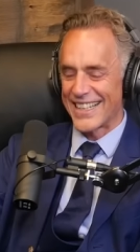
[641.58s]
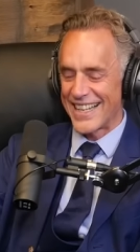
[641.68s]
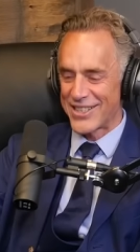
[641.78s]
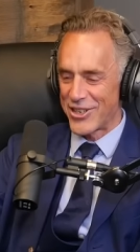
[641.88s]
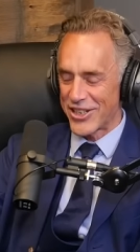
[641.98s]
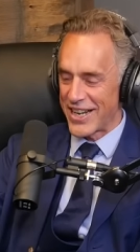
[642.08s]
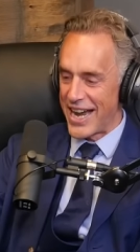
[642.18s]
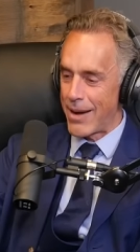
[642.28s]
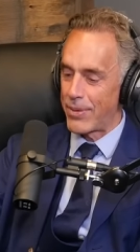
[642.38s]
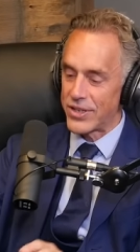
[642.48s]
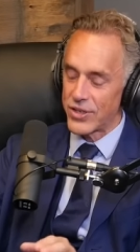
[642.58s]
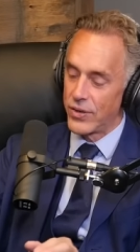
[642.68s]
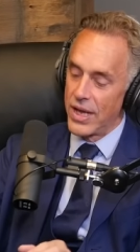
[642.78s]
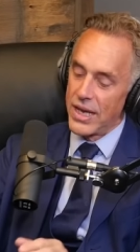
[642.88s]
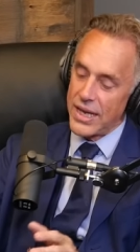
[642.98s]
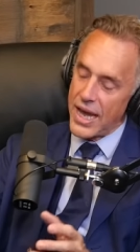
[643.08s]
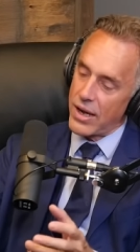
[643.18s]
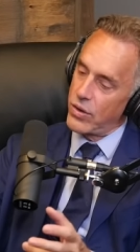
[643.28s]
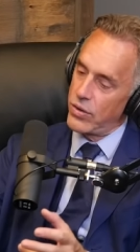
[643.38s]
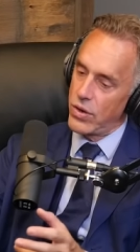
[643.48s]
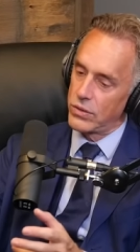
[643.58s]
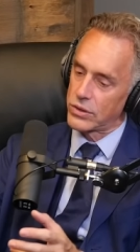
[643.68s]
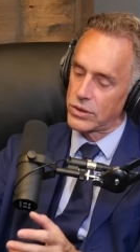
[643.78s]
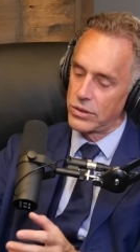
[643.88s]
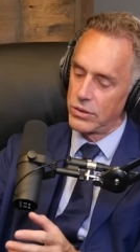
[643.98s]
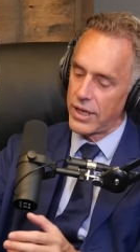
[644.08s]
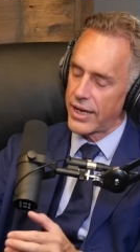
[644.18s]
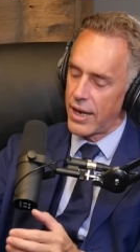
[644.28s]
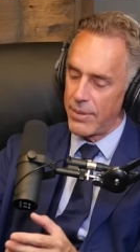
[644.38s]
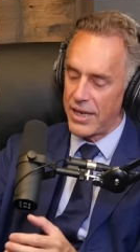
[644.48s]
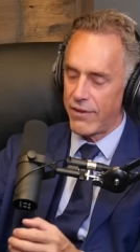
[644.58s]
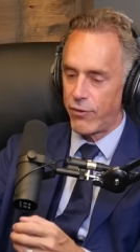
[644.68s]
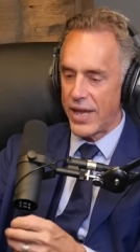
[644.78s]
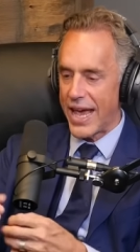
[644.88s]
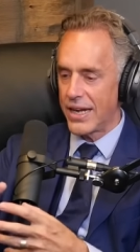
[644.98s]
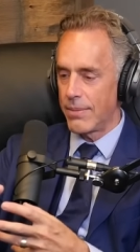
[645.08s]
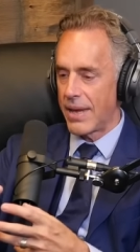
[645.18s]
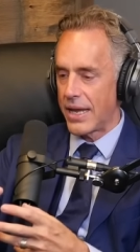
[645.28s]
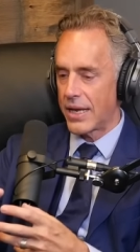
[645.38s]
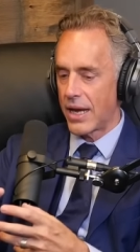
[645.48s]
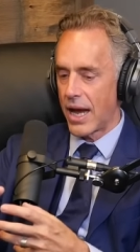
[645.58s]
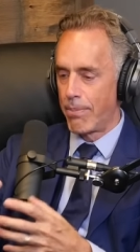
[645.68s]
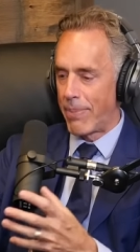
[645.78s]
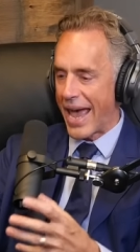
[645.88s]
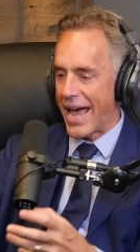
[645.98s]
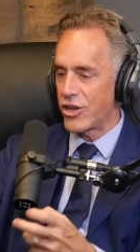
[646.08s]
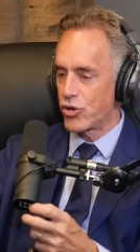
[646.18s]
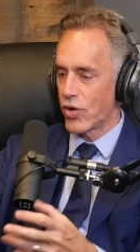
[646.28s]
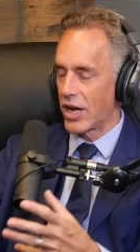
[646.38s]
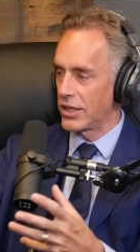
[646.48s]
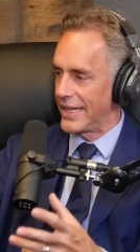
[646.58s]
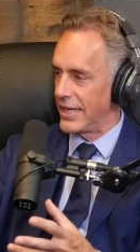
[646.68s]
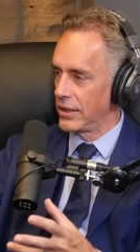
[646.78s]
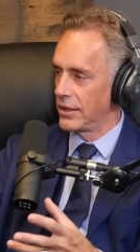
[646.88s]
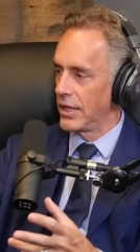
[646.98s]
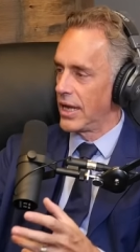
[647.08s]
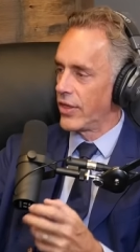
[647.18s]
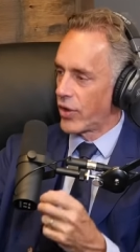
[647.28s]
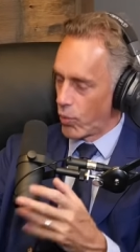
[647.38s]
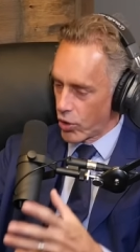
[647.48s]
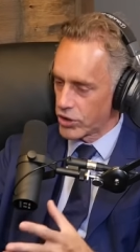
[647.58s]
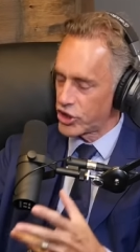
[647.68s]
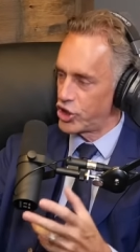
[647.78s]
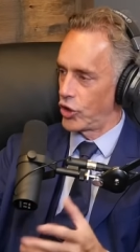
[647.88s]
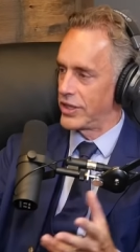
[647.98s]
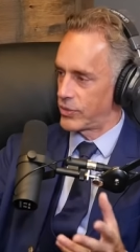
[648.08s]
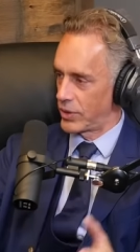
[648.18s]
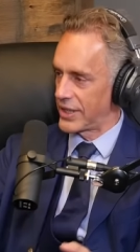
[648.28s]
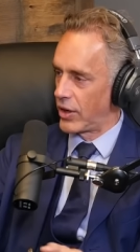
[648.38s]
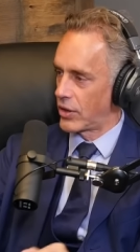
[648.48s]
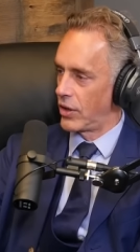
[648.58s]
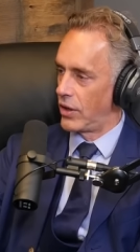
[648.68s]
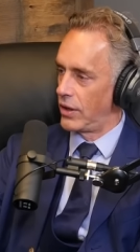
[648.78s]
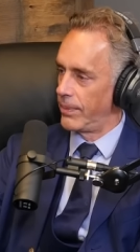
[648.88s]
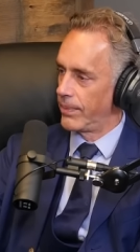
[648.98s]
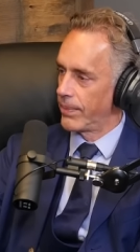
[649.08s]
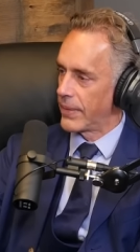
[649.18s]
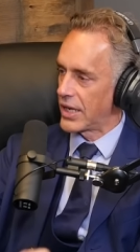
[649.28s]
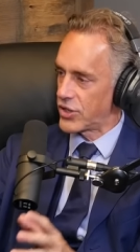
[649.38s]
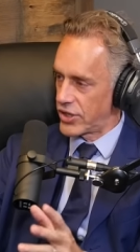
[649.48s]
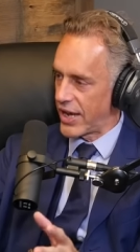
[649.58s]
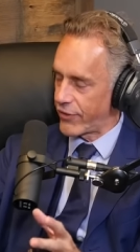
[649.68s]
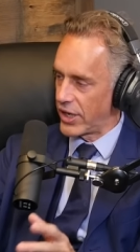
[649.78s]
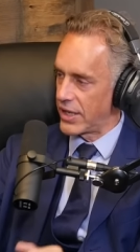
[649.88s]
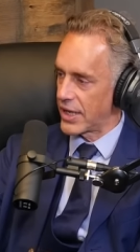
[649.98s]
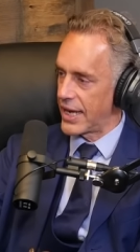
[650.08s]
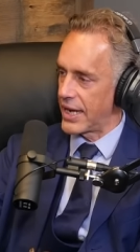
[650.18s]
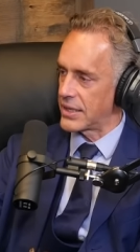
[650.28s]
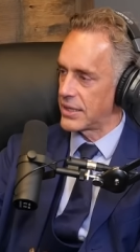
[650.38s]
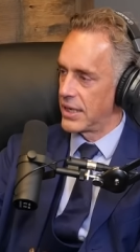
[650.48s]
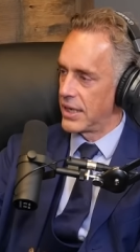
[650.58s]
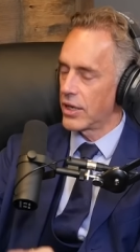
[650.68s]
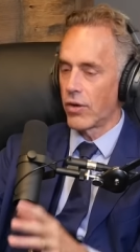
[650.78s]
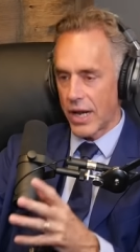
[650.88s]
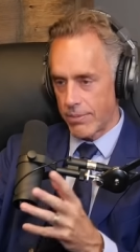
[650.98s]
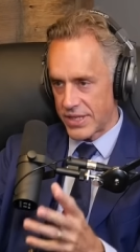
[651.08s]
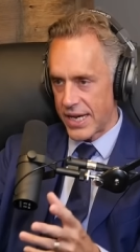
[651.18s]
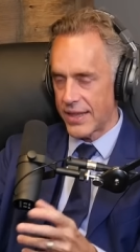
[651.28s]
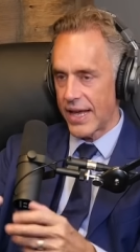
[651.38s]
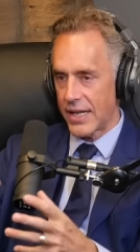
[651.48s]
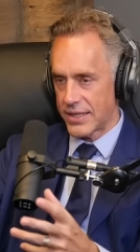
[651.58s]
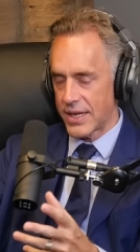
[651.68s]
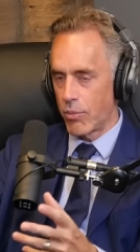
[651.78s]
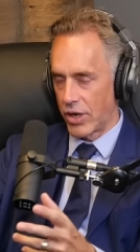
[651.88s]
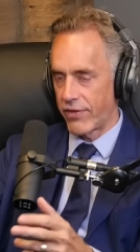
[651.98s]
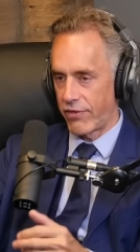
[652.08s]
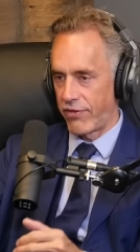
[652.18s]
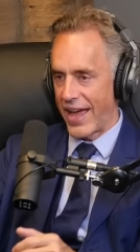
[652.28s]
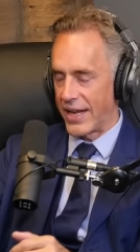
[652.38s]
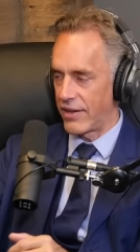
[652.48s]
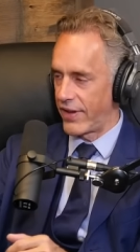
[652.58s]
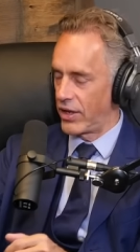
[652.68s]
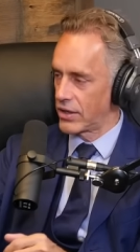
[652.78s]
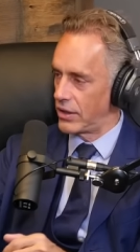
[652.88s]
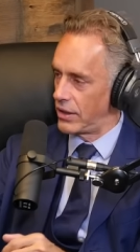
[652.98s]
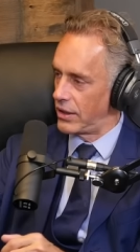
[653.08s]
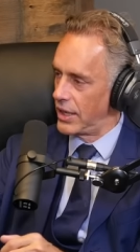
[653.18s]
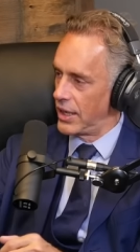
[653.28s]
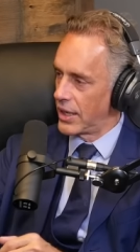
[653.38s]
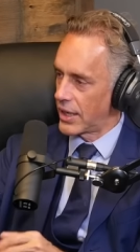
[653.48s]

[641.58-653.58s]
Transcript: That's not going to happen. So, yeah, who knows? Like, I mean, if we had to make a bad drug legal, the worst choice was alcohol. It's definitely the case. You know, and I'm saying that as somewhat of a fan of alcohol.